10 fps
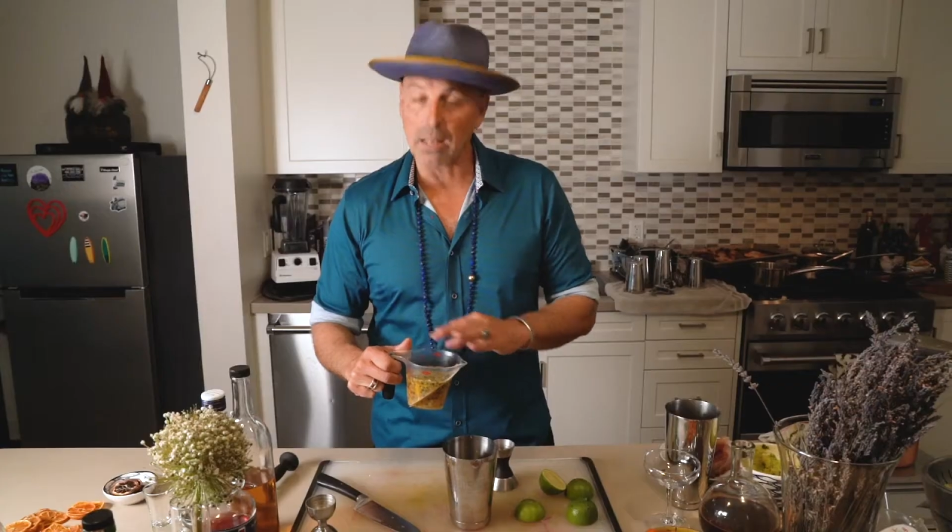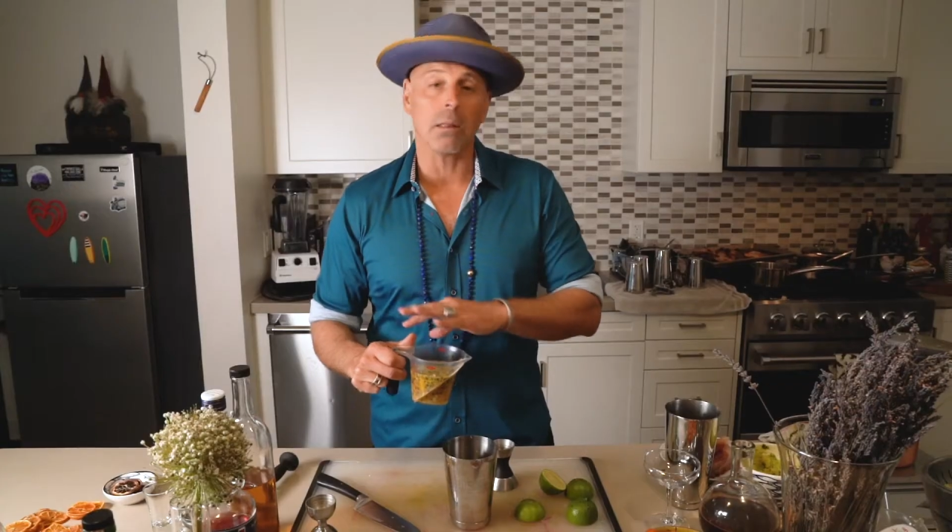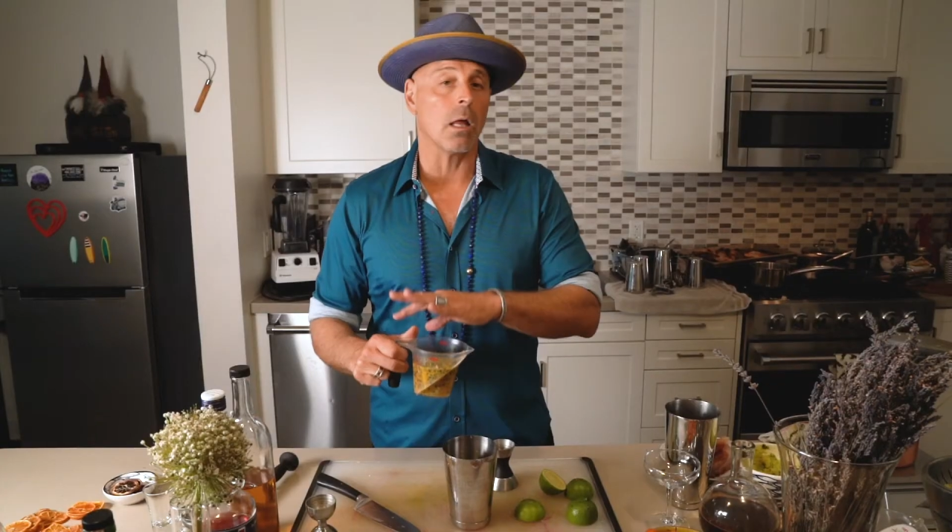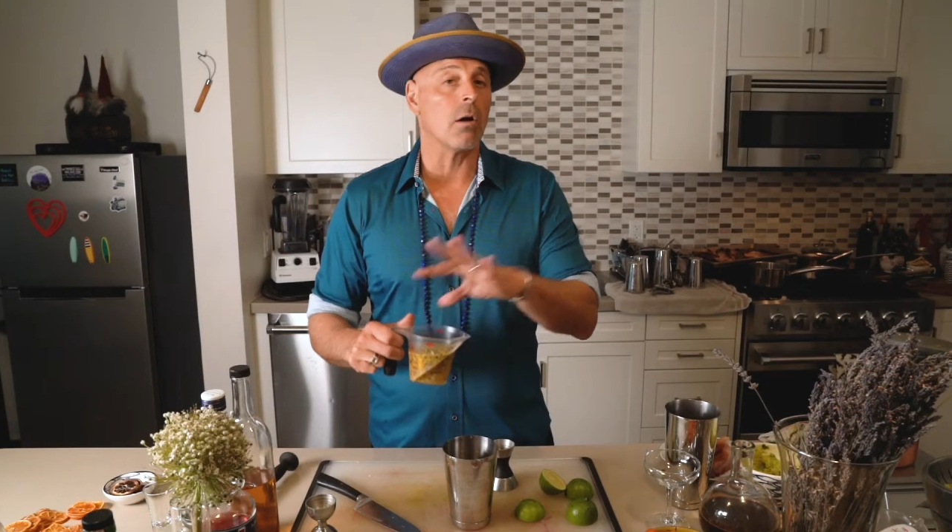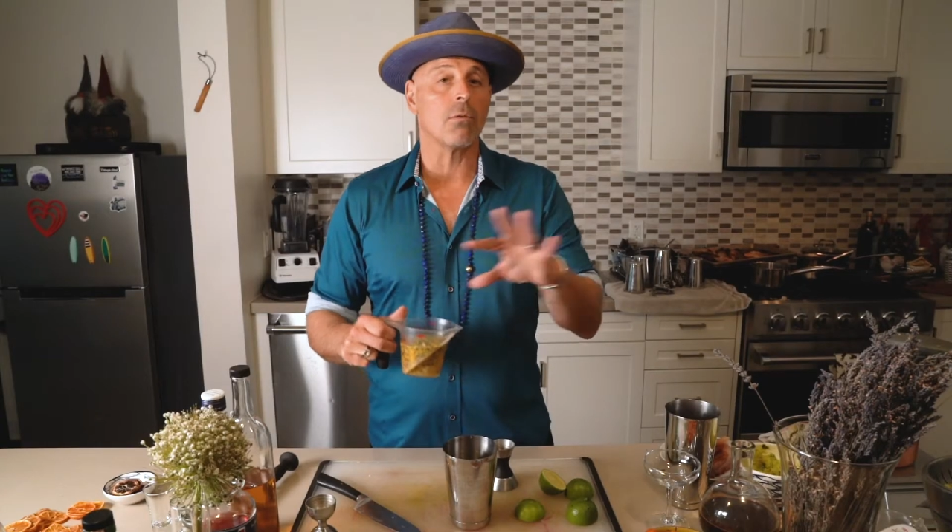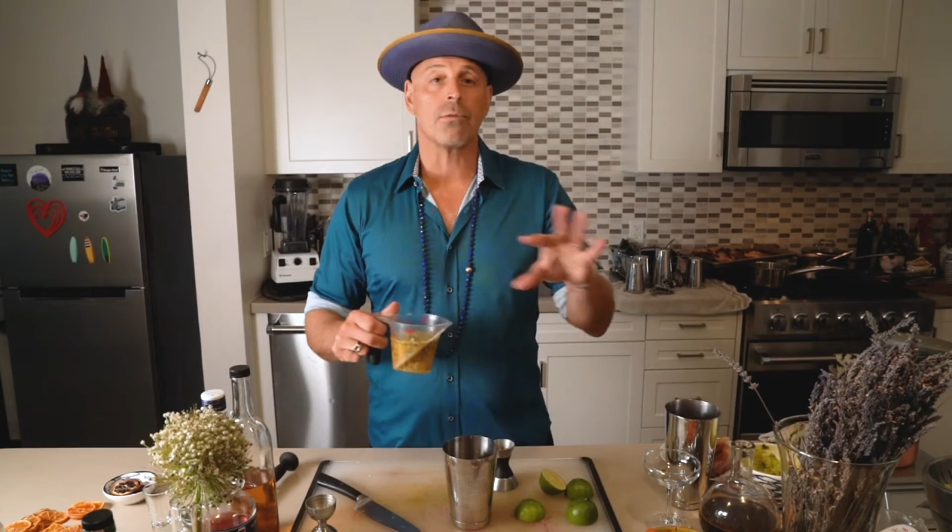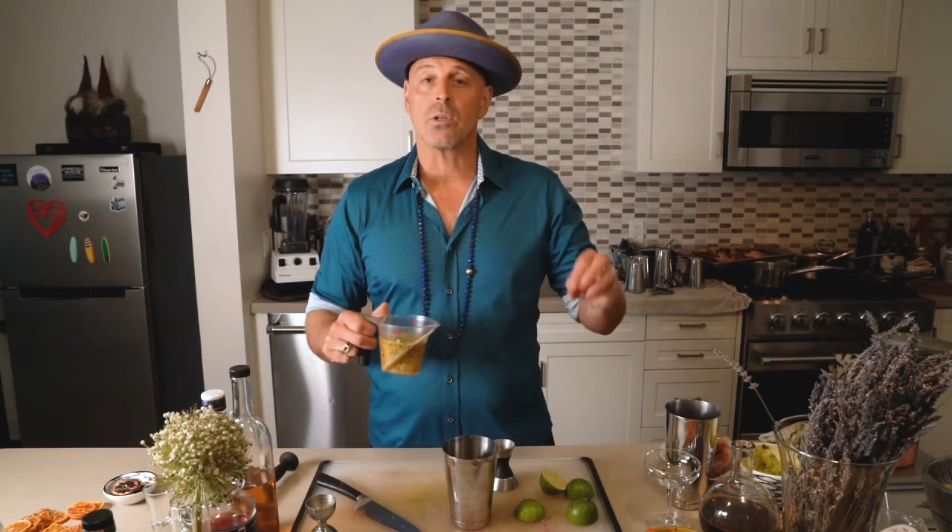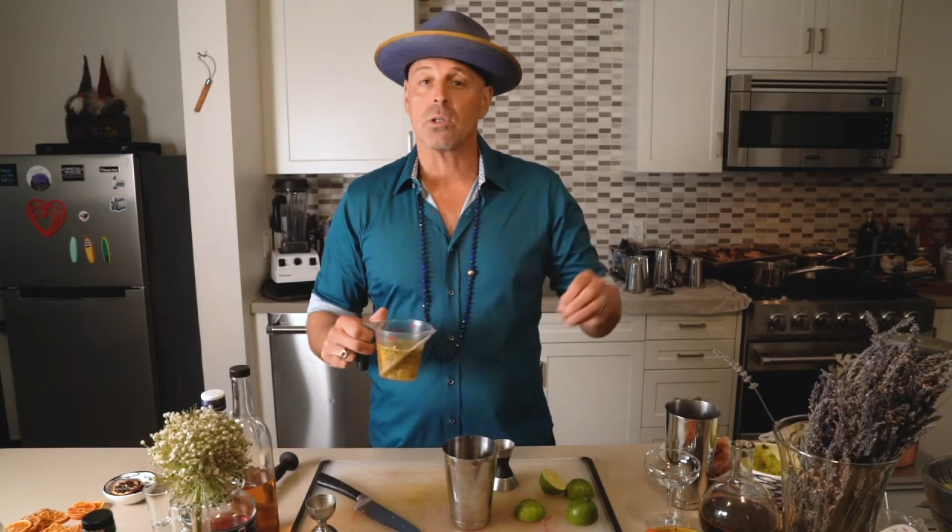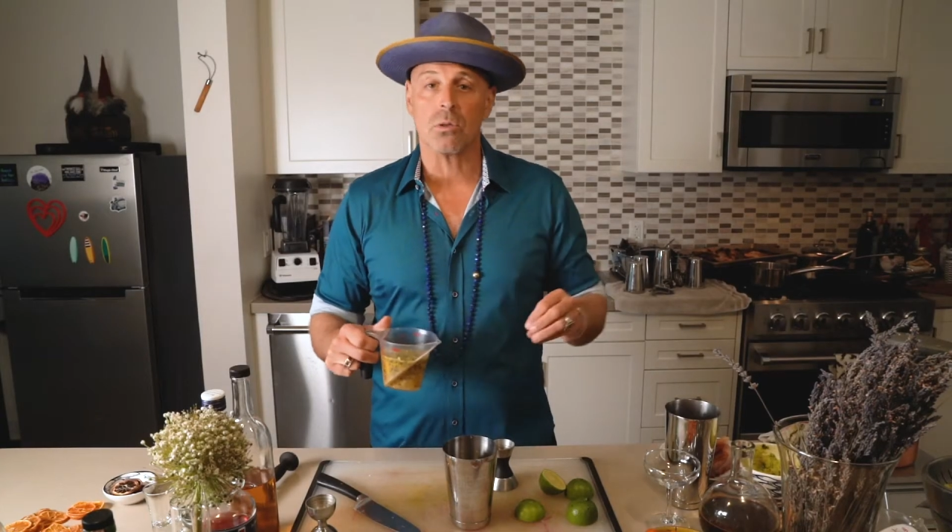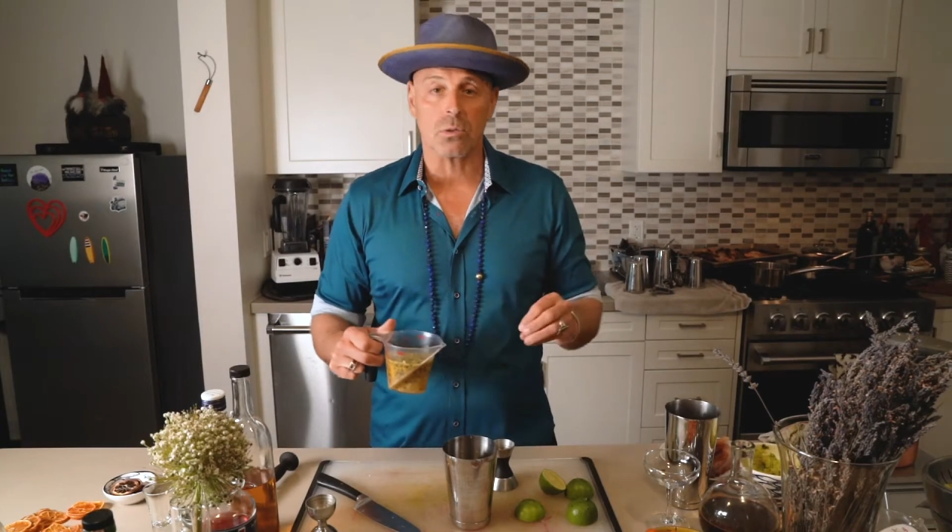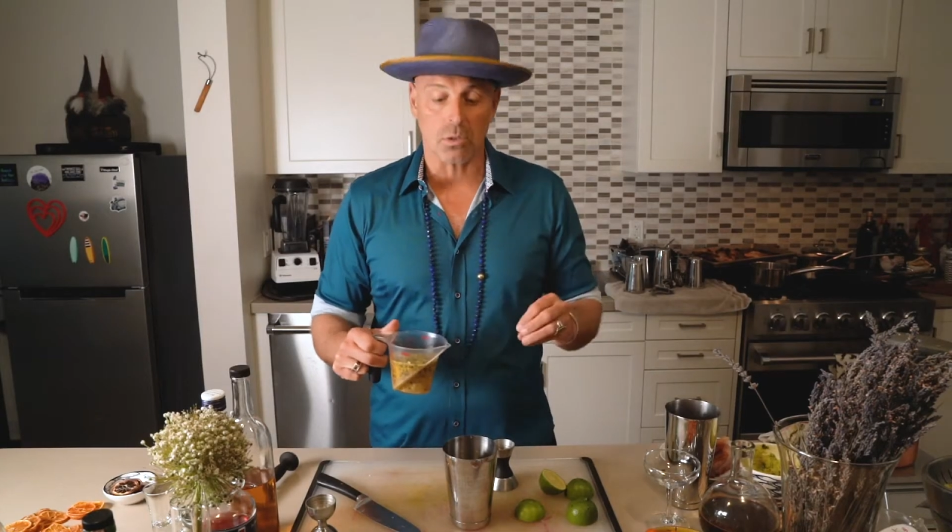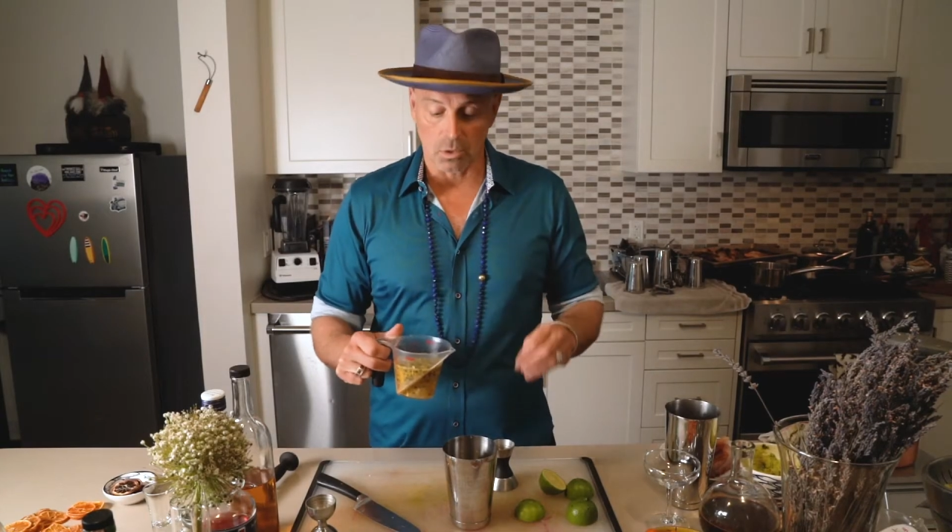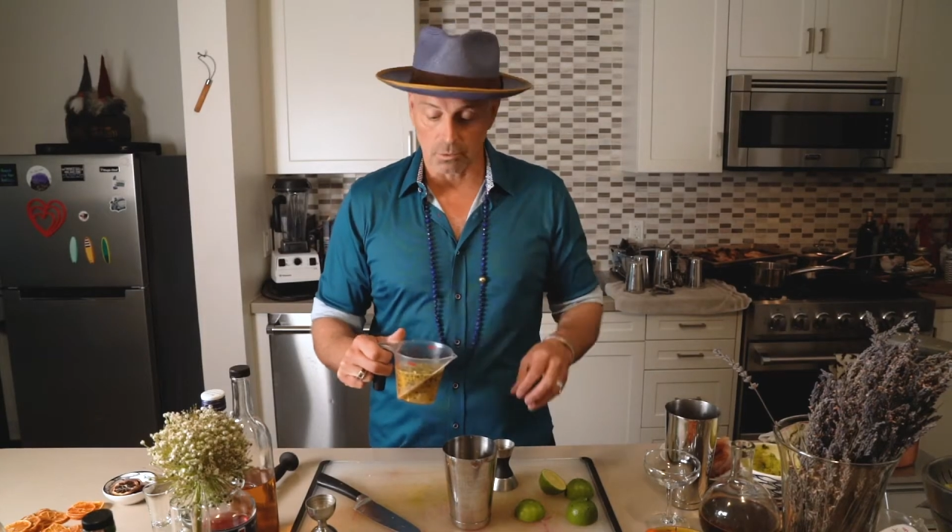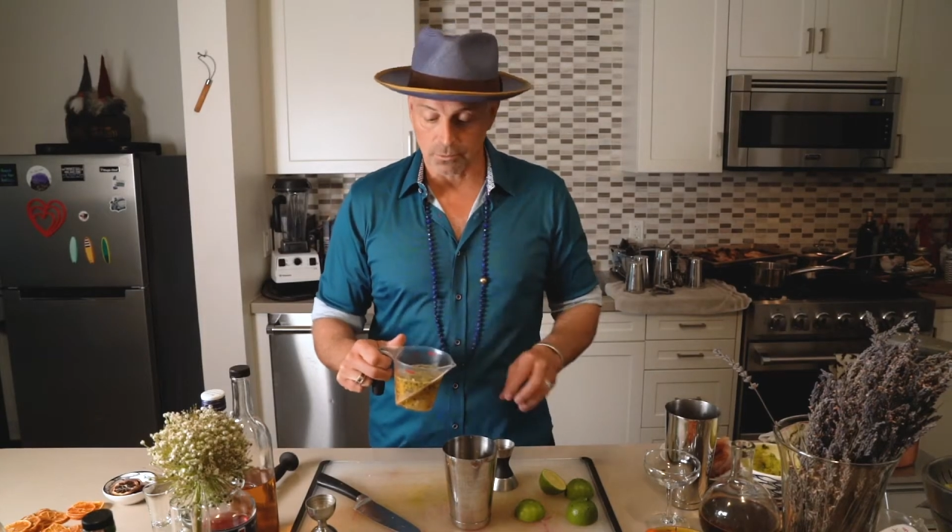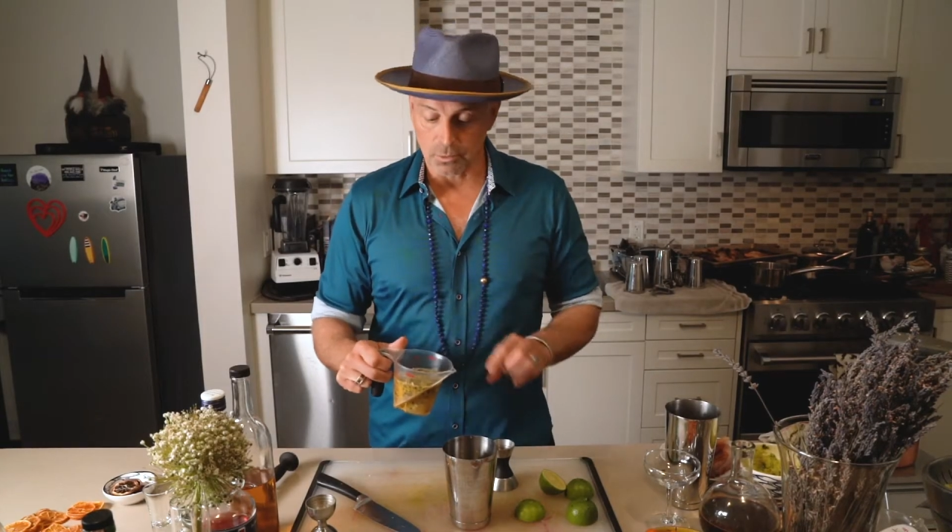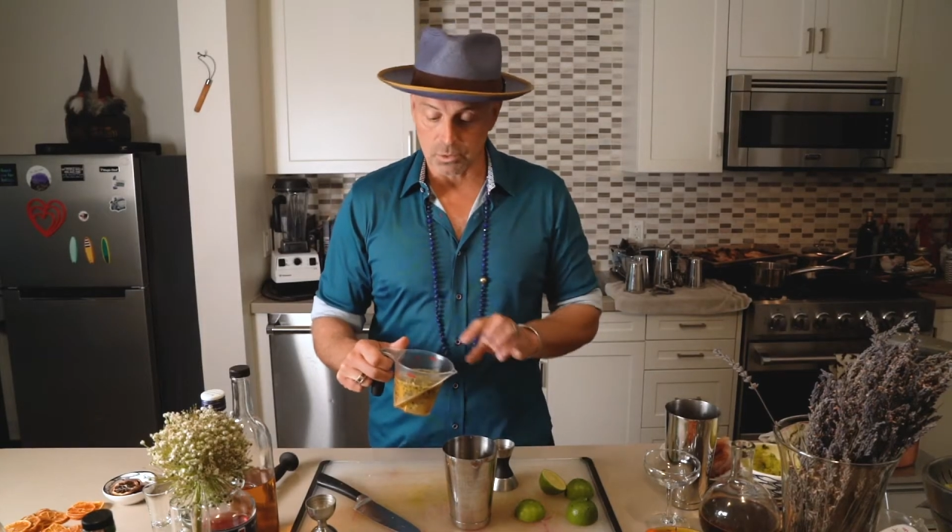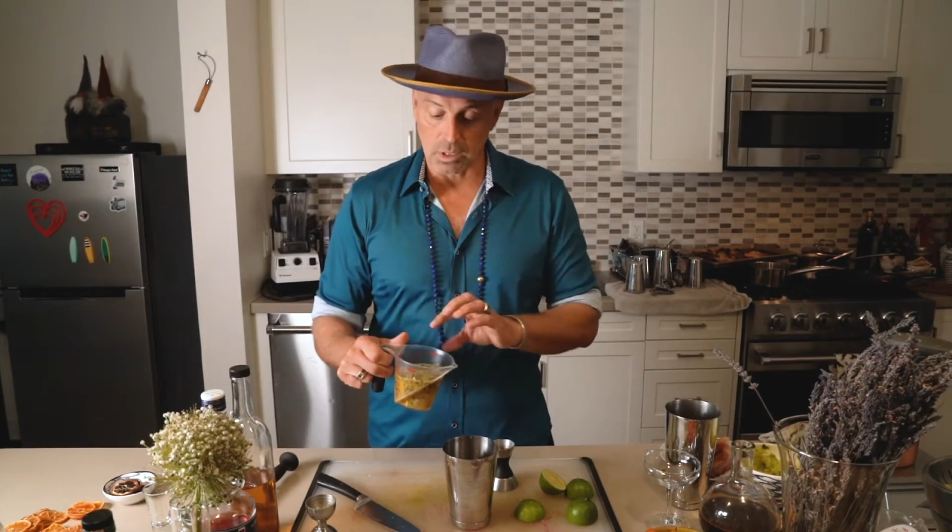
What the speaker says: love to use the whole fruit,